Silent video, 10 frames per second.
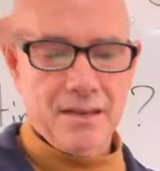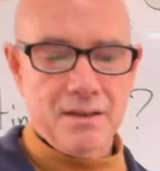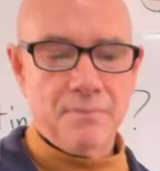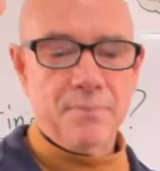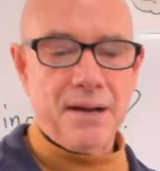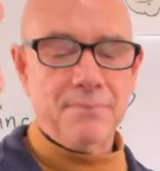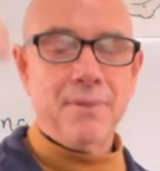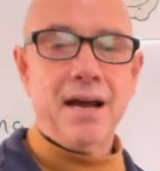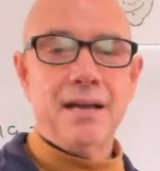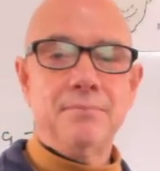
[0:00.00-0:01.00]
But
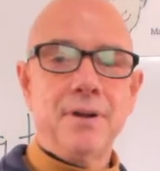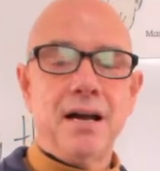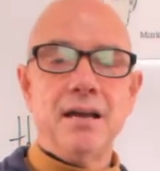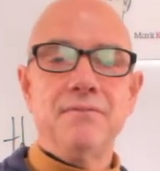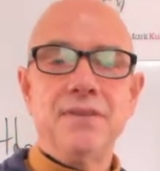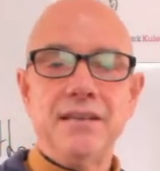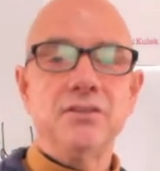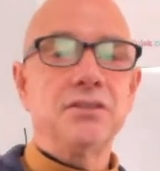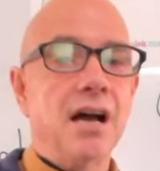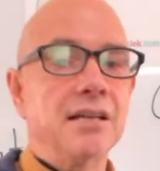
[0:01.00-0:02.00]
my, my
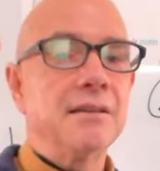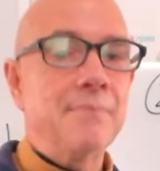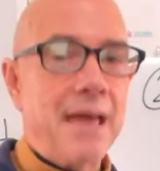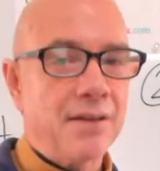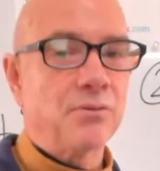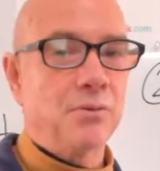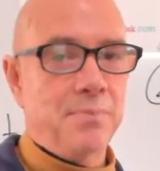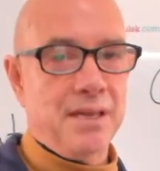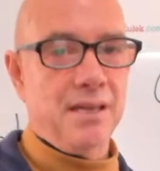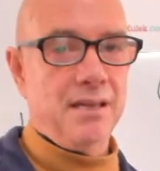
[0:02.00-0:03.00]
videos on demand will
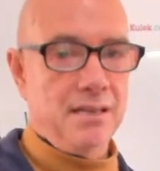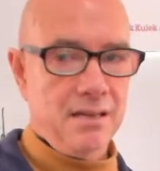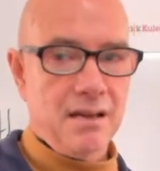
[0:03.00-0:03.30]
be,